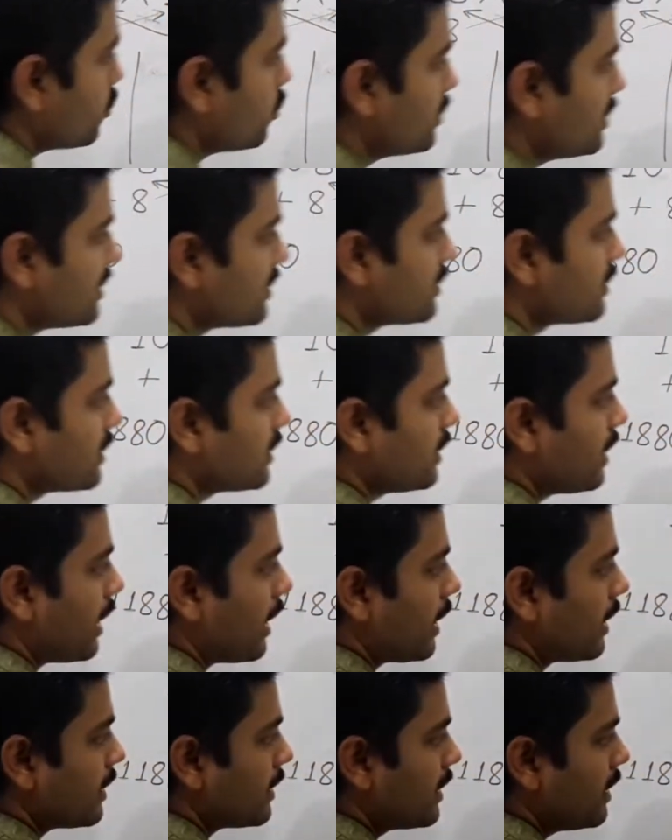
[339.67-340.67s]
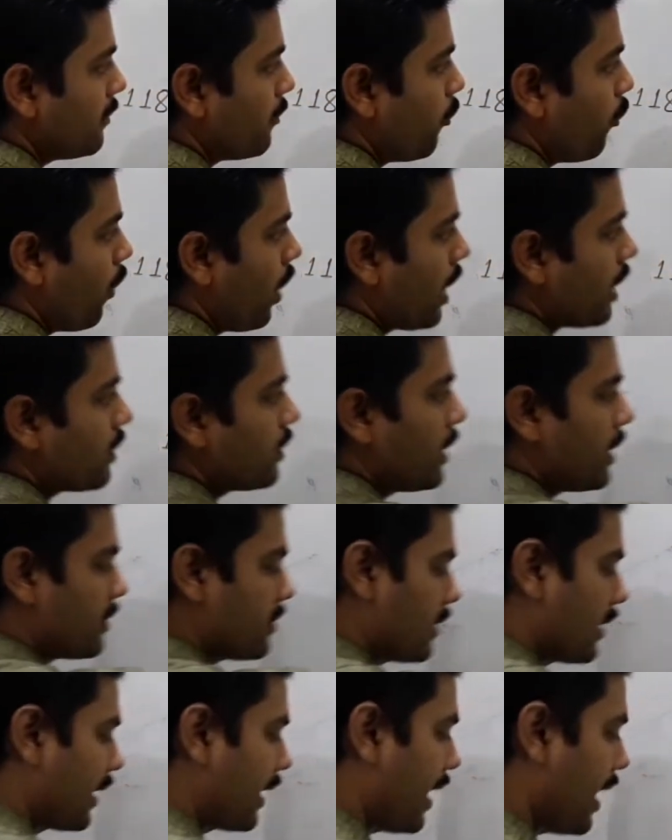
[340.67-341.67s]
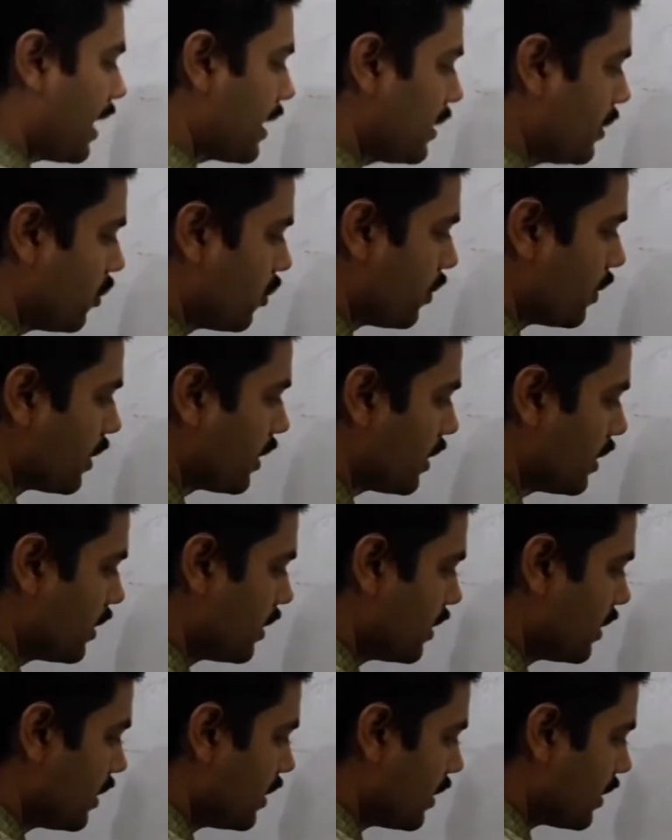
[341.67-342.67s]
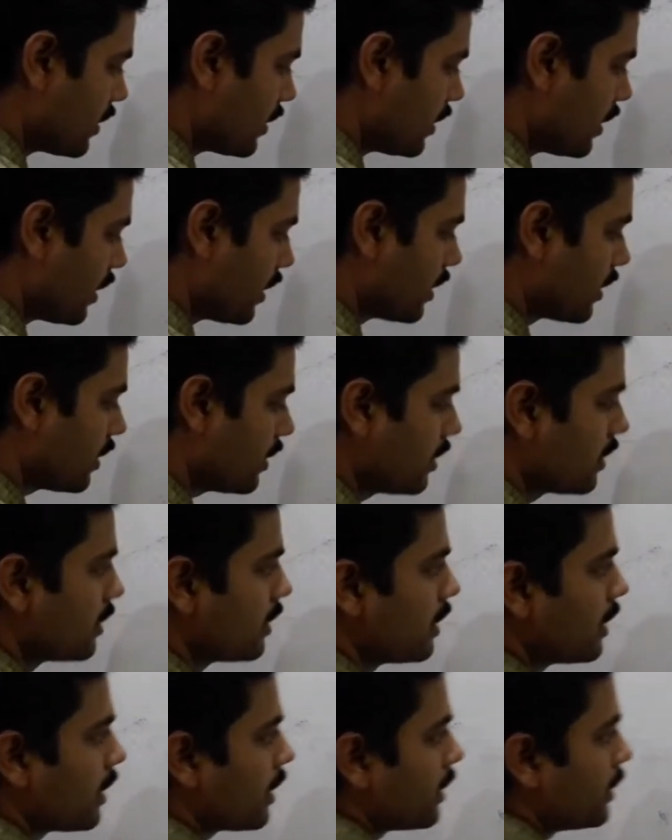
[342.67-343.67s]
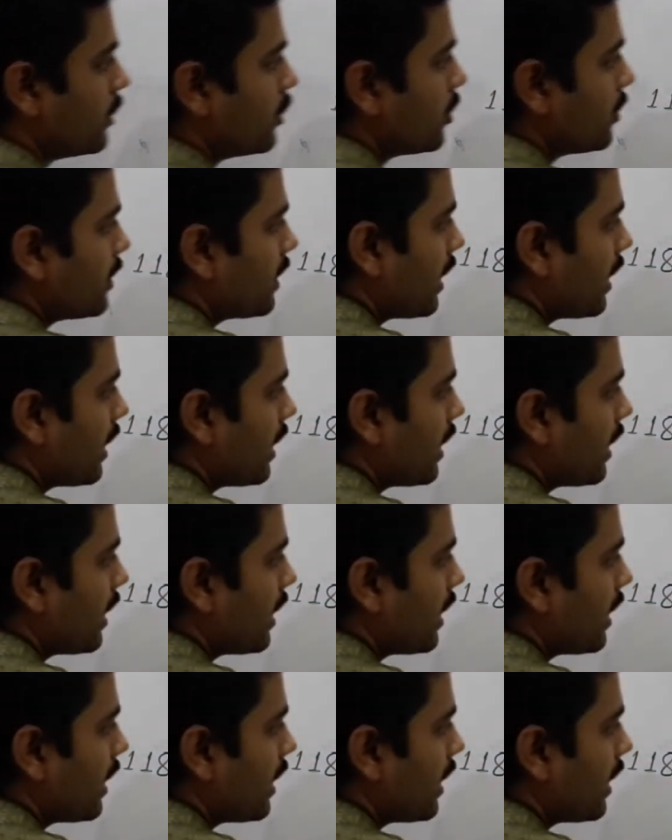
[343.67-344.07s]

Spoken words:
2 digits and give 1 as a carryover here, and you will be